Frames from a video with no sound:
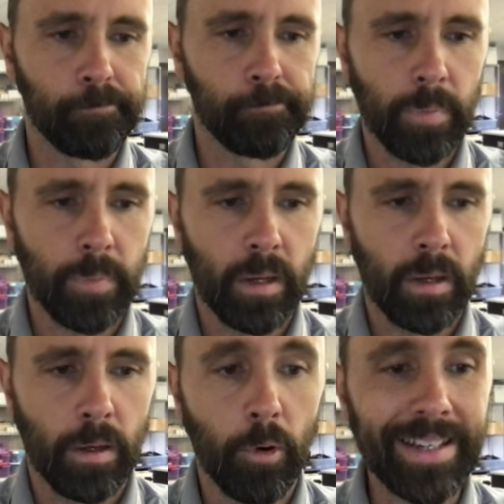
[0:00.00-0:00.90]
more
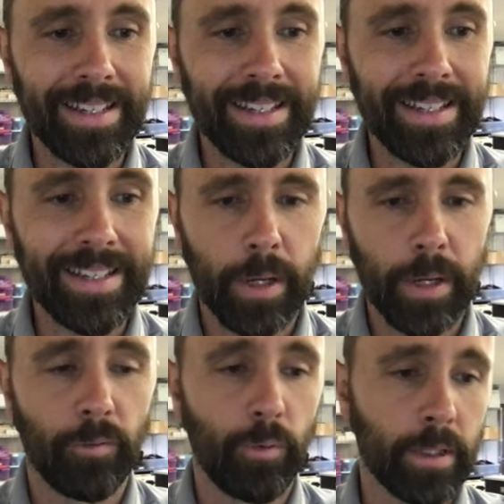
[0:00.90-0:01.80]
in-depth
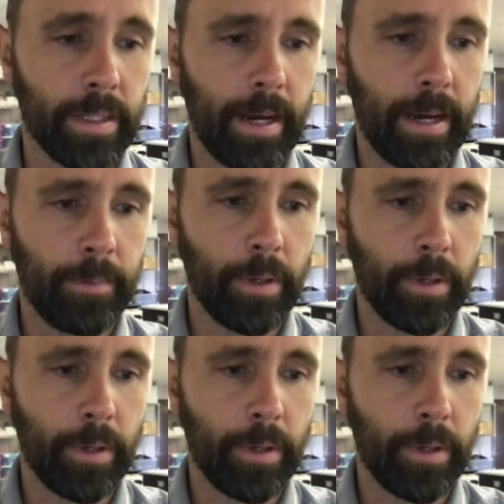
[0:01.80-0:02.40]
picture of what's happening